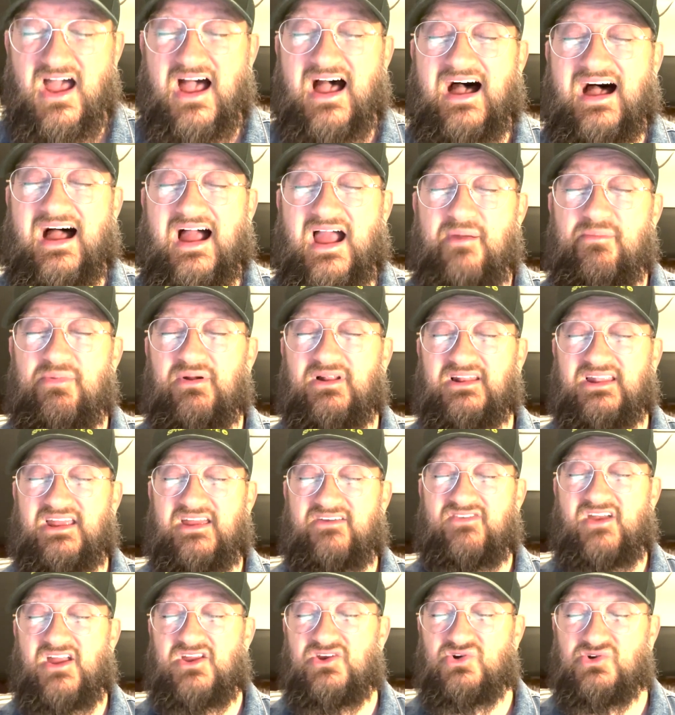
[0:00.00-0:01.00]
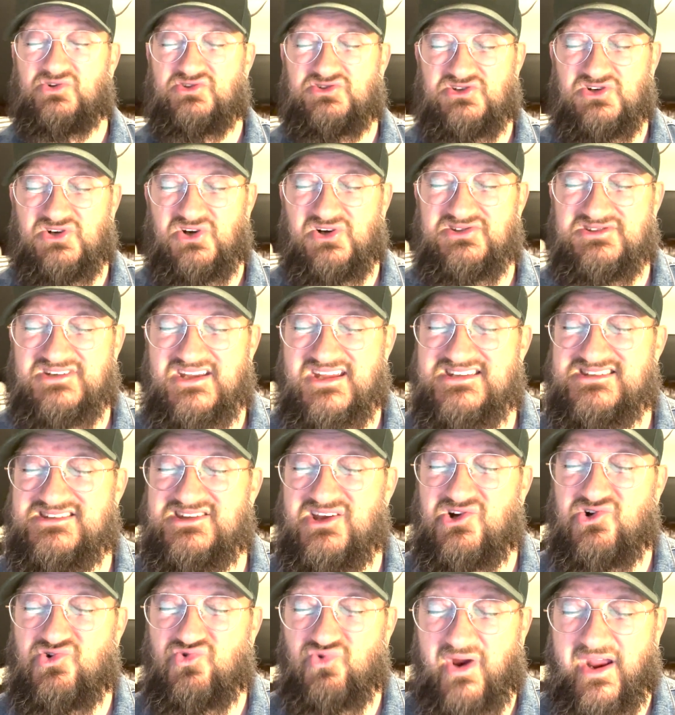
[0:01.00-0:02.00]
I believe that your church is the
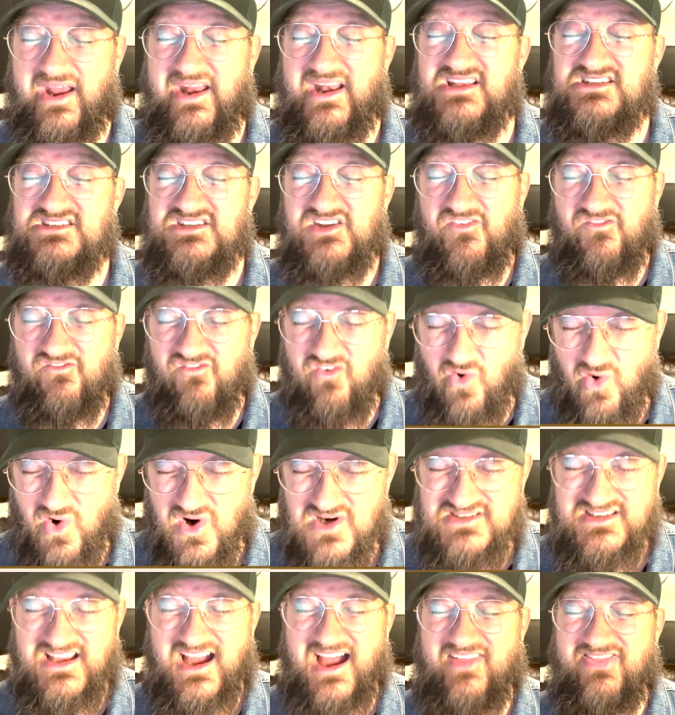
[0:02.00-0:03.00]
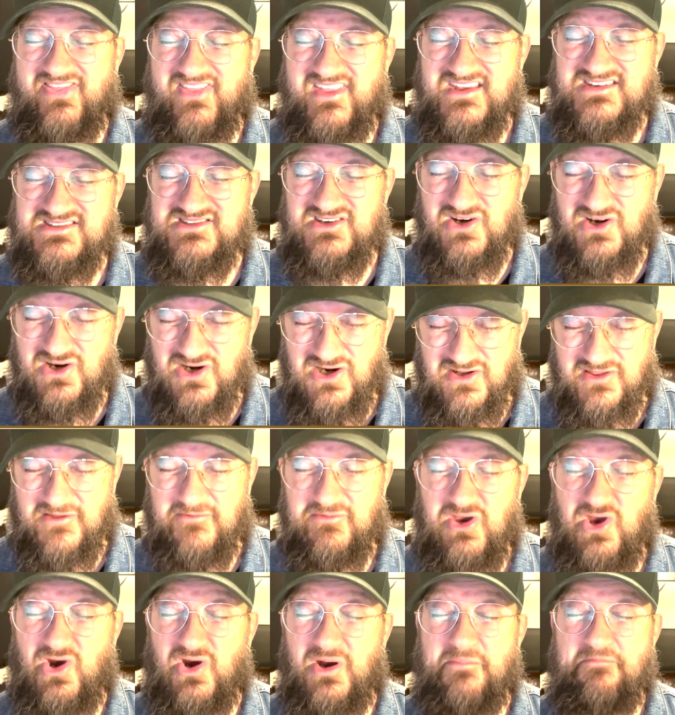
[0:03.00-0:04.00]
greatest force on this earth. Your